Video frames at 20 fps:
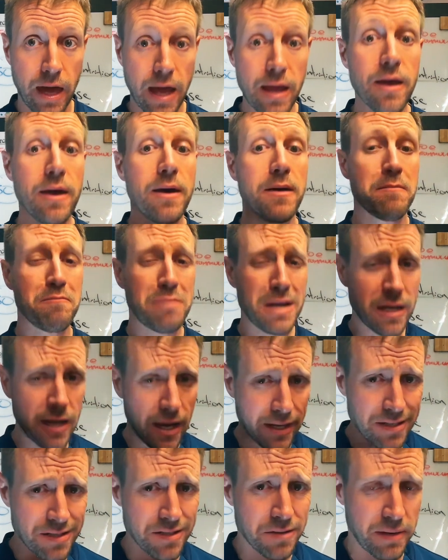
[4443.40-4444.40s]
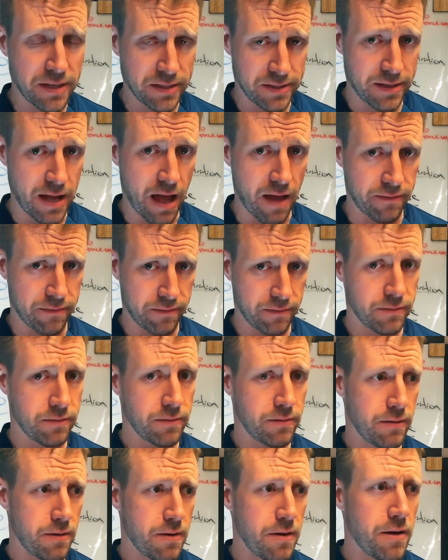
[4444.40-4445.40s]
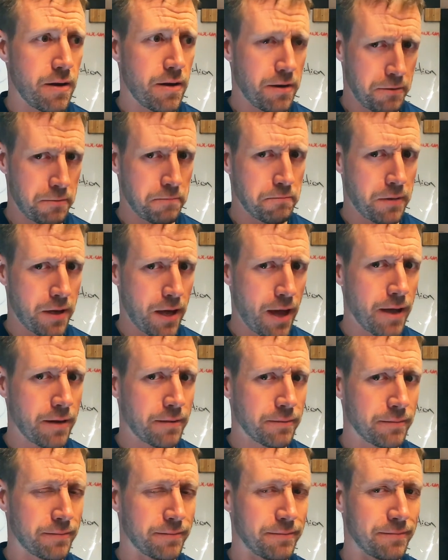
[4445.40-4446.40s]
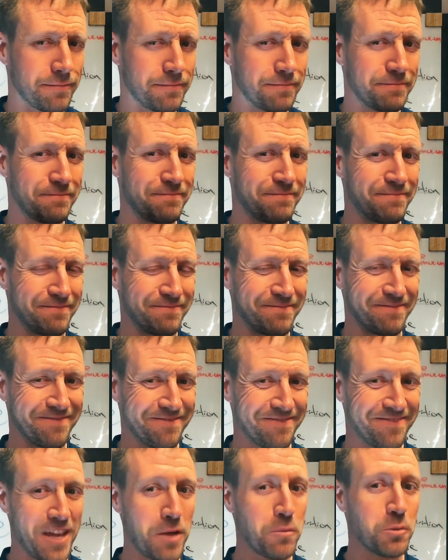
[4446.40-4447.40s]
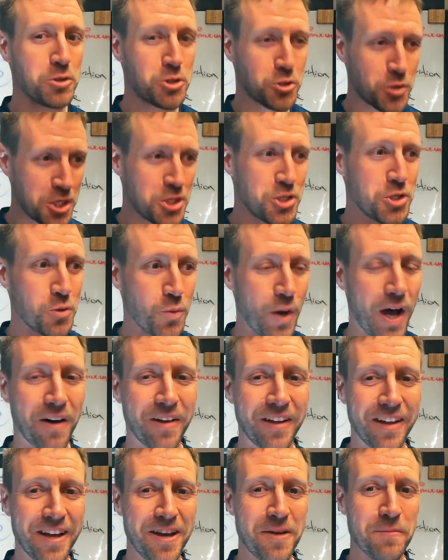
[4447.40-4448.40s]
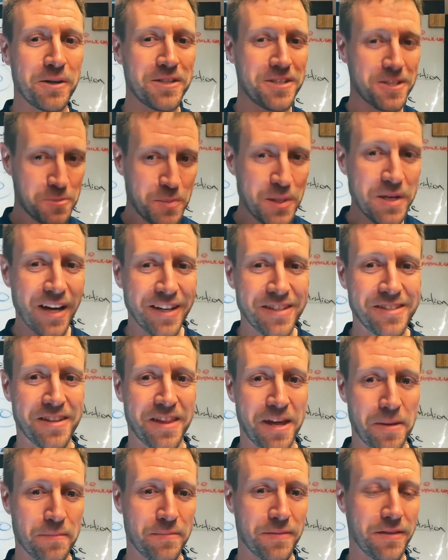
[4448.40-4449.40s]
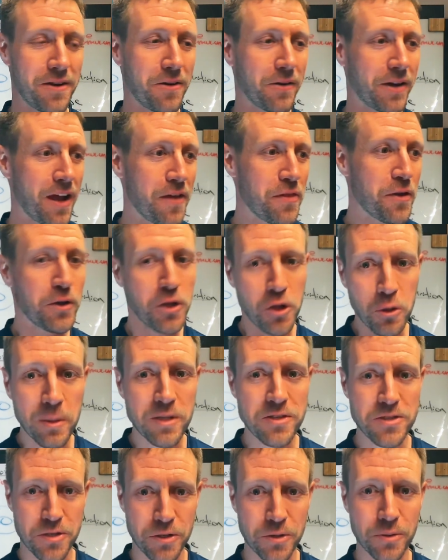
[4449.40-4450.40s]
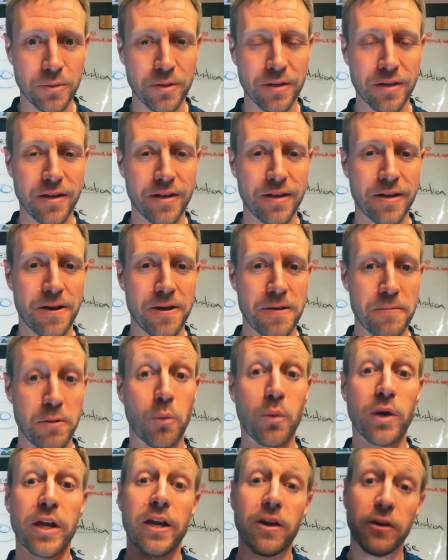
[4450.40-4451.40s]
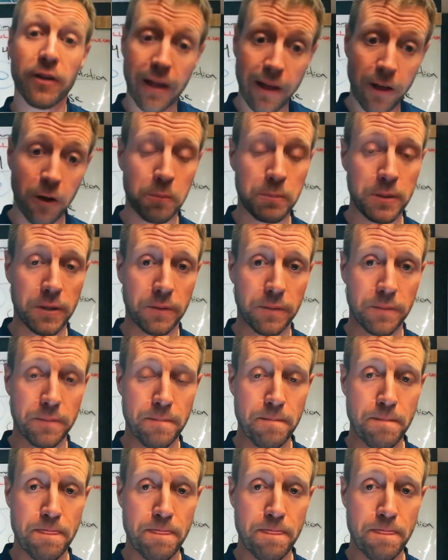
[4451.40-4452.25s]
Okay? Be nice to my staff. Okay? They will treat you well, but just be nice to them. Okay? They're humans too, but we're here to help you.